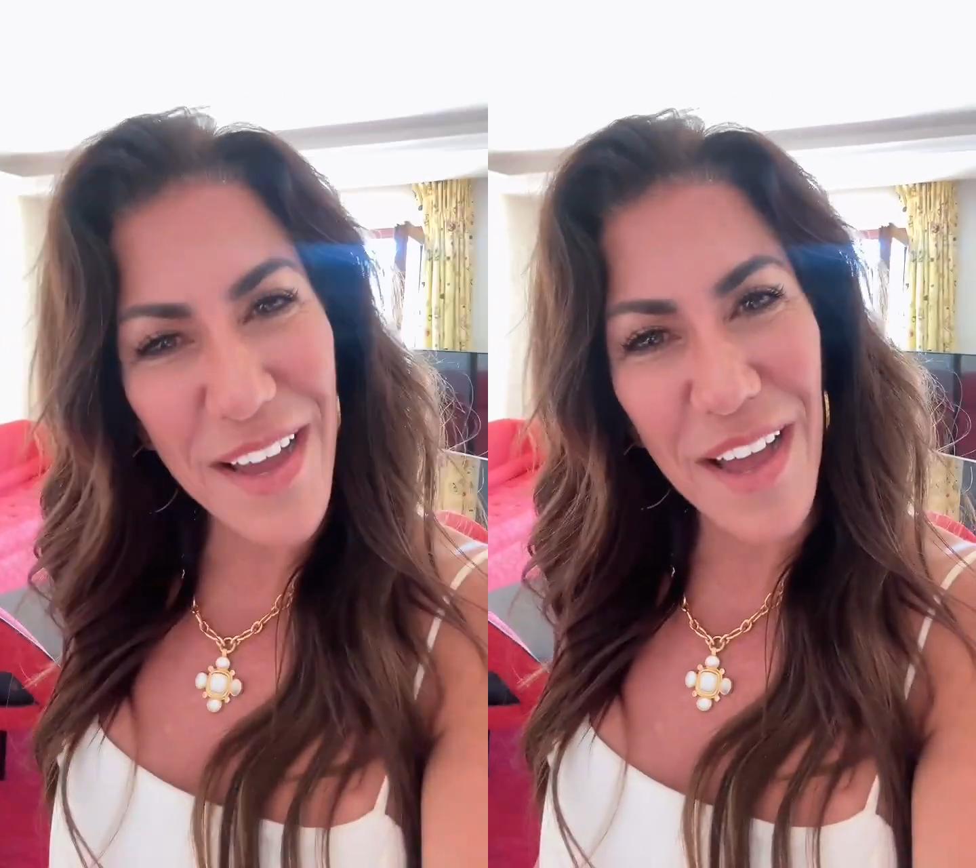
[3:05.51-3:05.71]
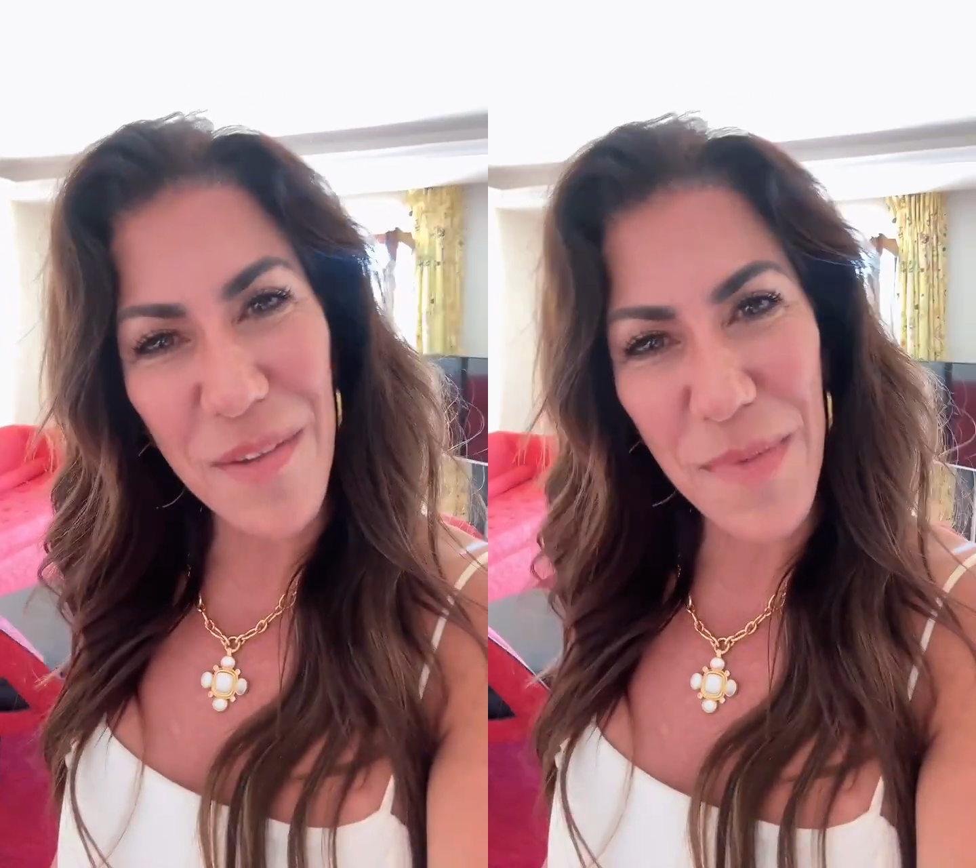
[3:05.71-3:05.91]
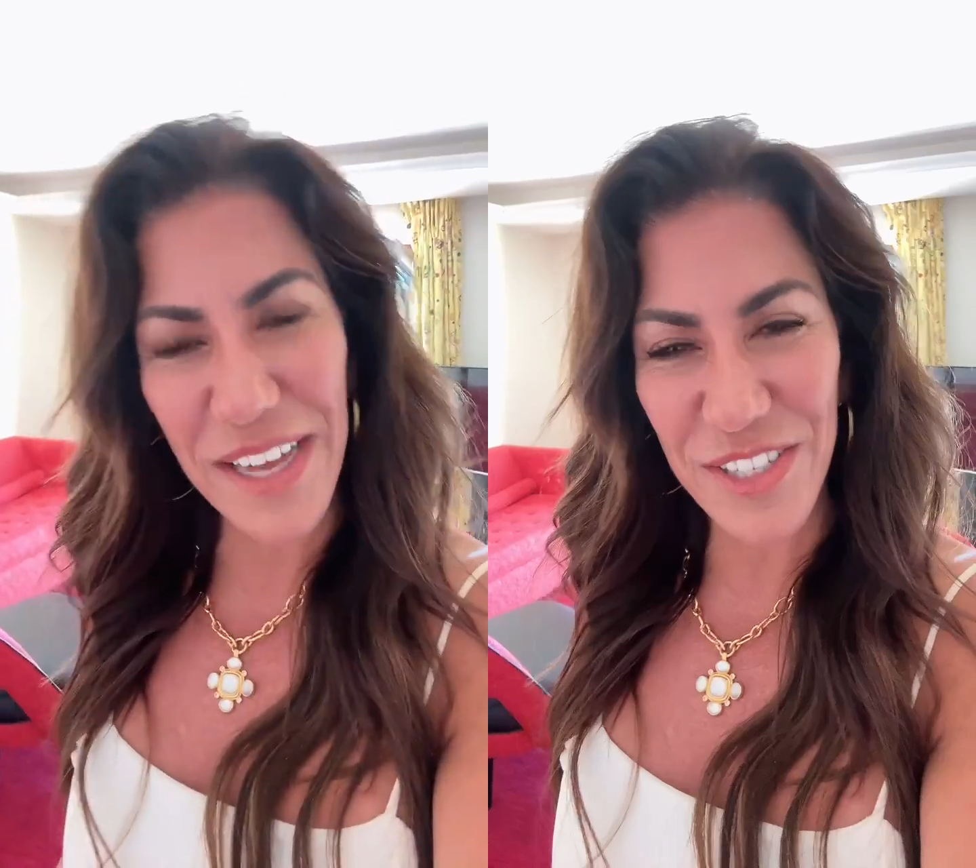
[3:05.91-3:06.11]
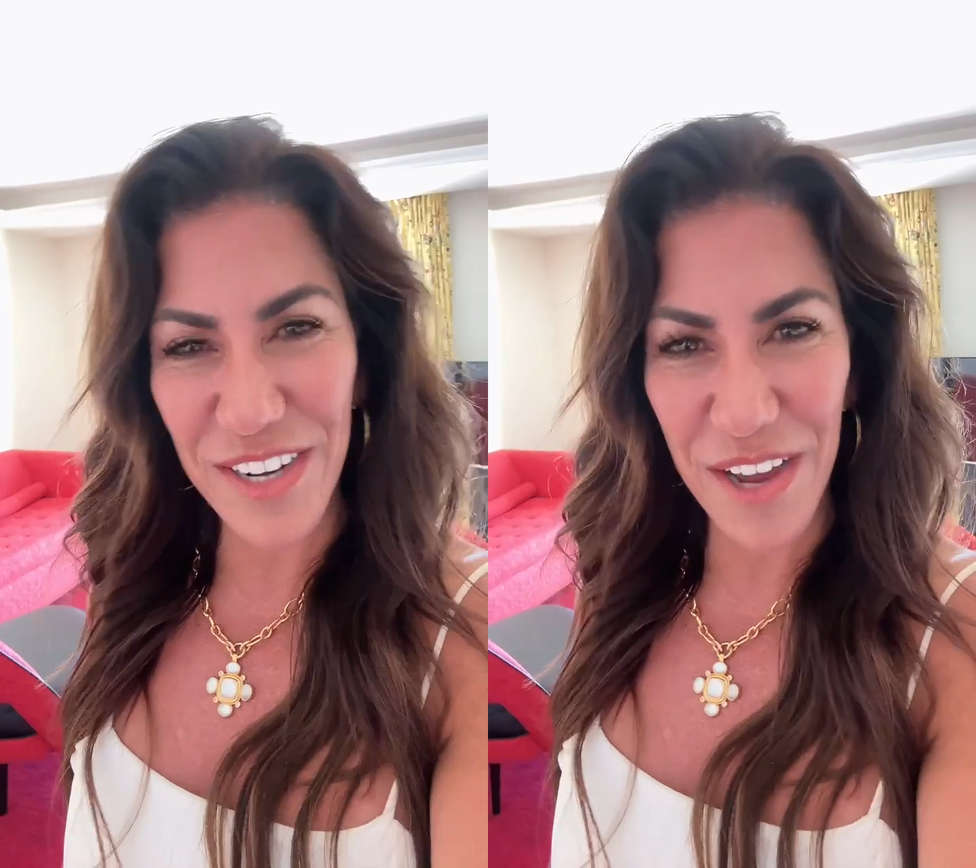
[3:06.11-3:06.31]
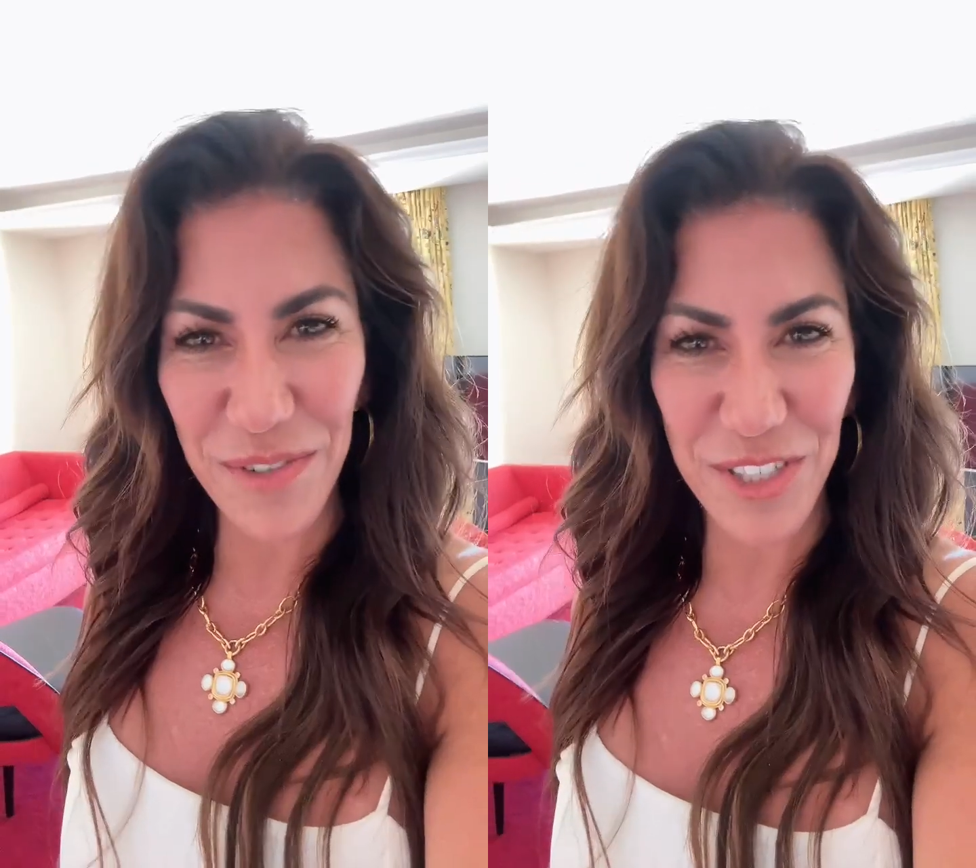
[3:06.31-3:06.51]
I imagine
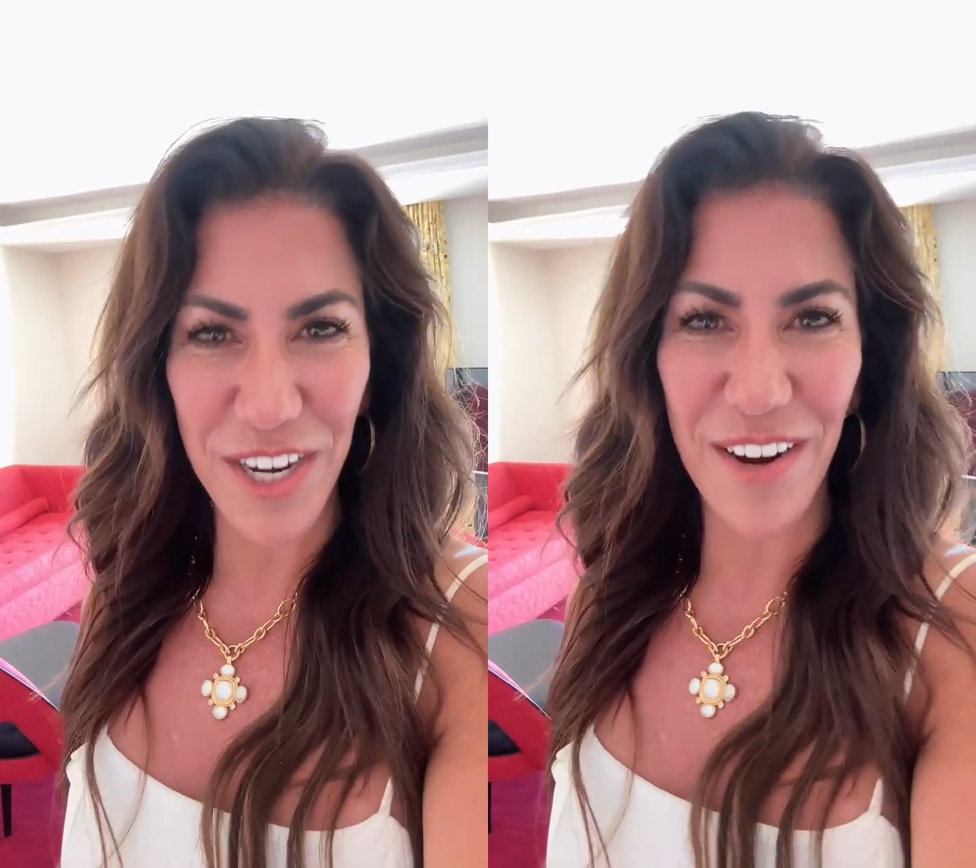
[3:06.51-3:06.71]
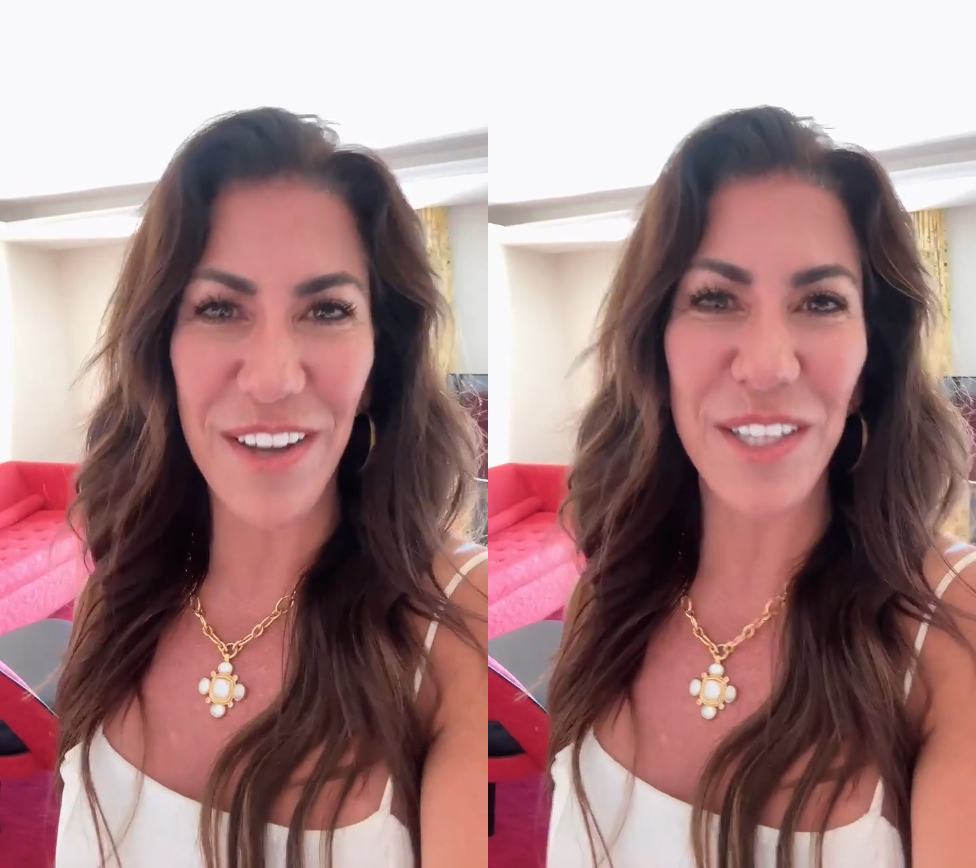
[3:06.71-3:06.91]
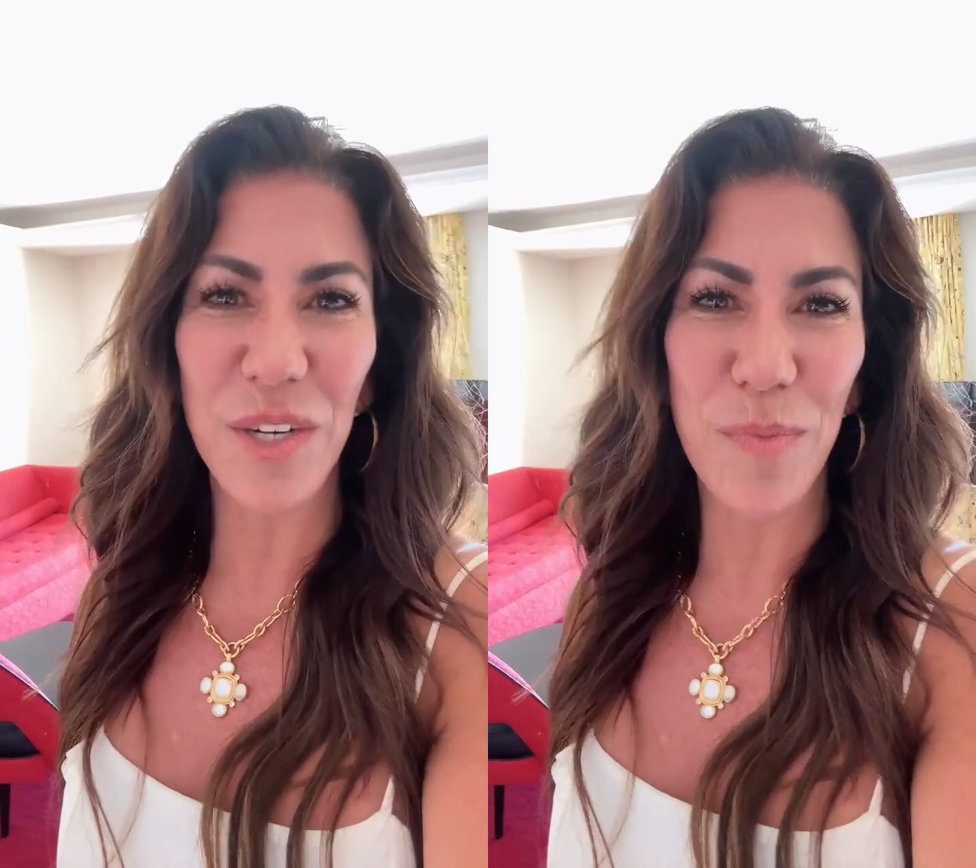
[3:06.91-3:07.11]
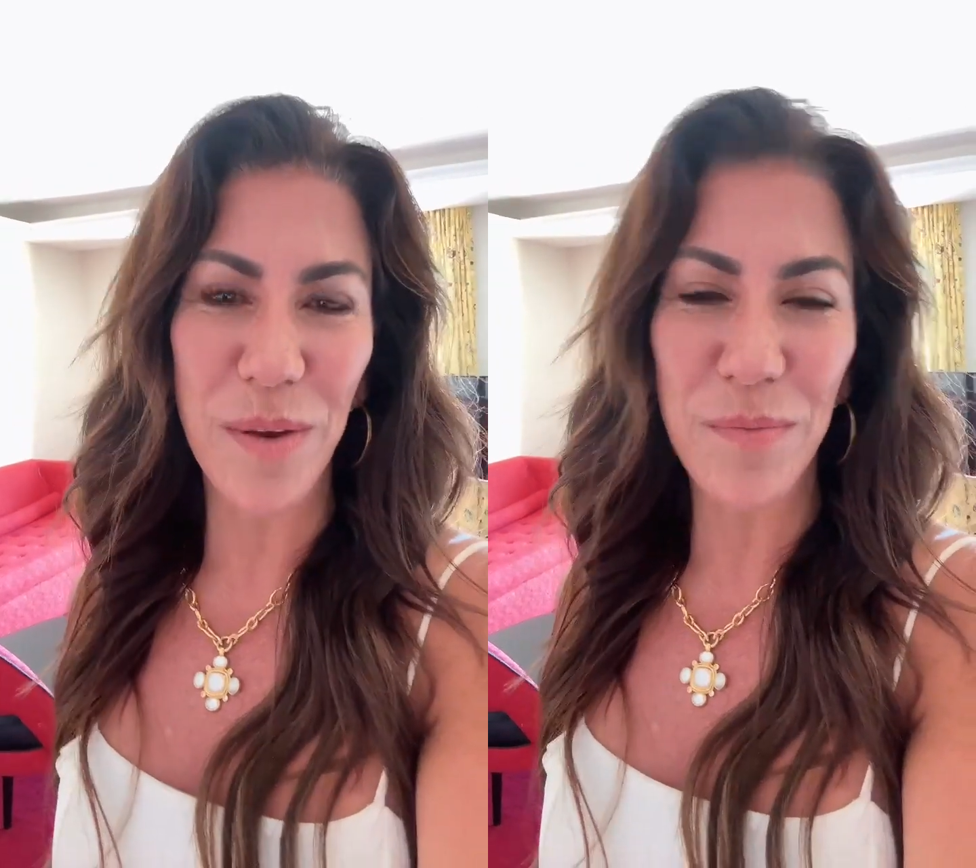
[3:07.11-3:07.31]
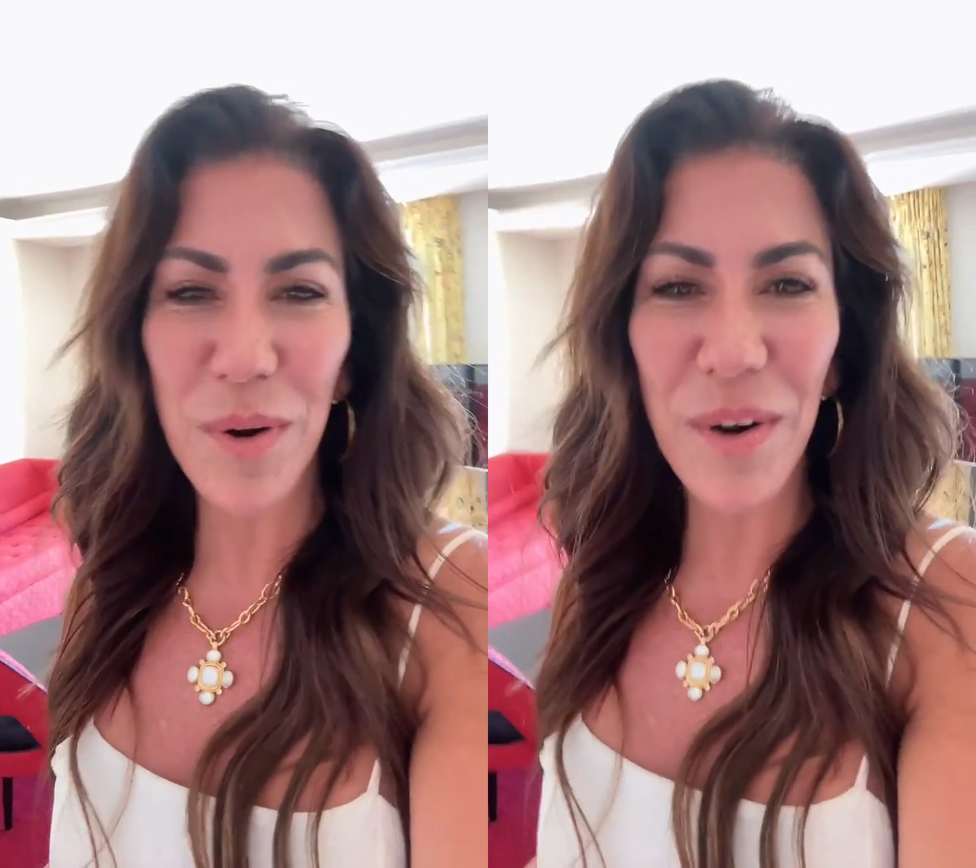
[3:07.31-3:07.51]
I will share a little
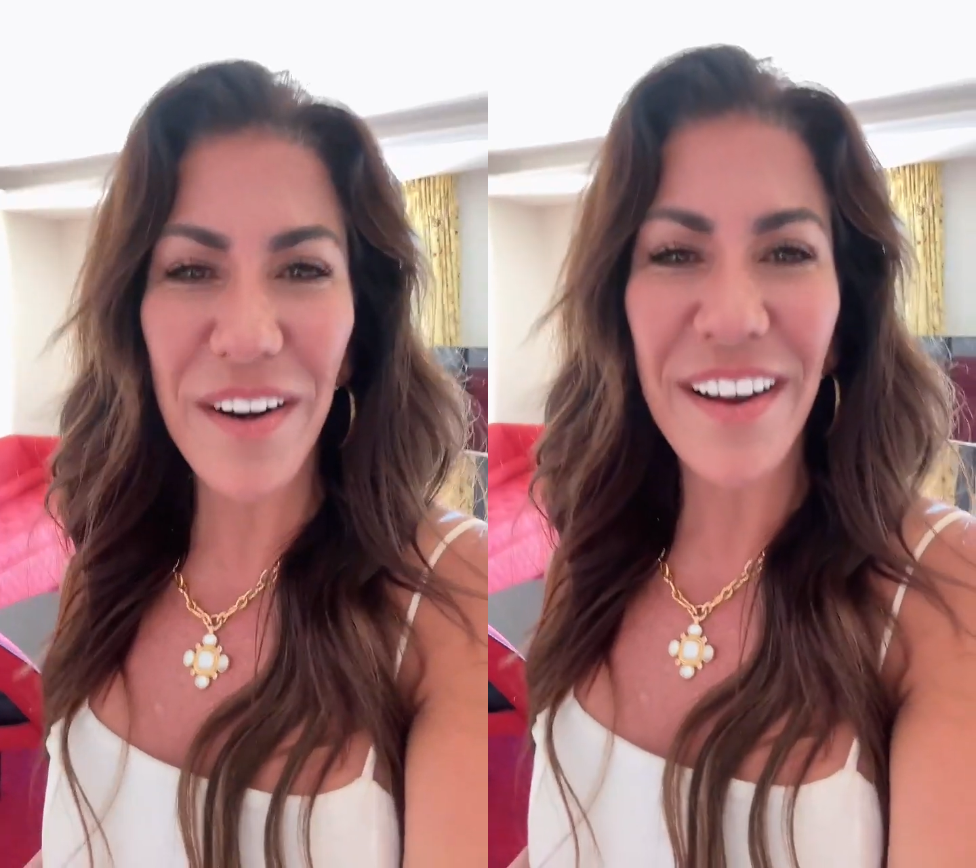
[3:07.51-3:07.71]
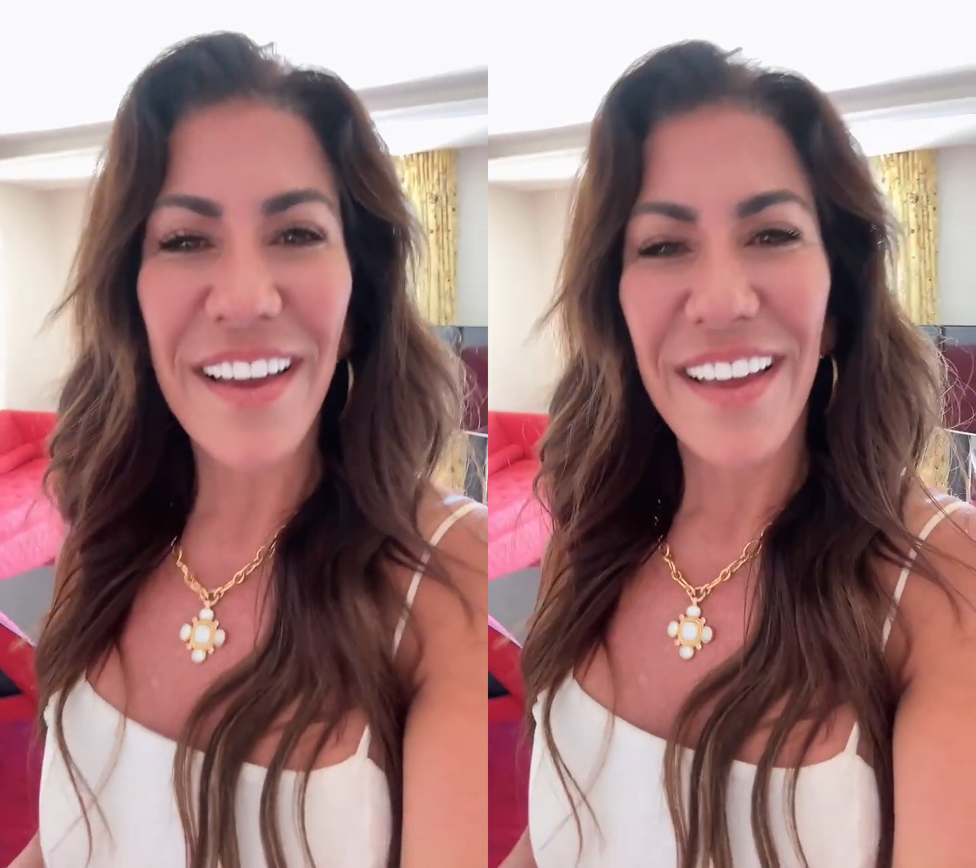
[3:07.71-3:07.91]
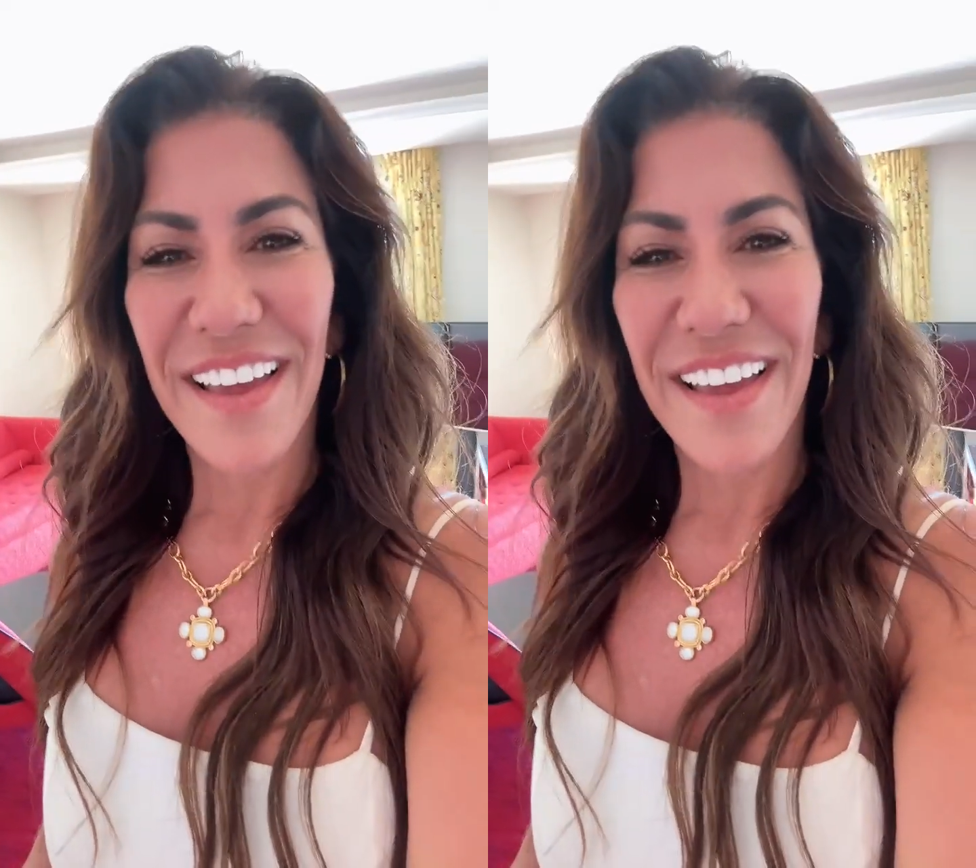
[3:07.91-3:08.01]
bit more,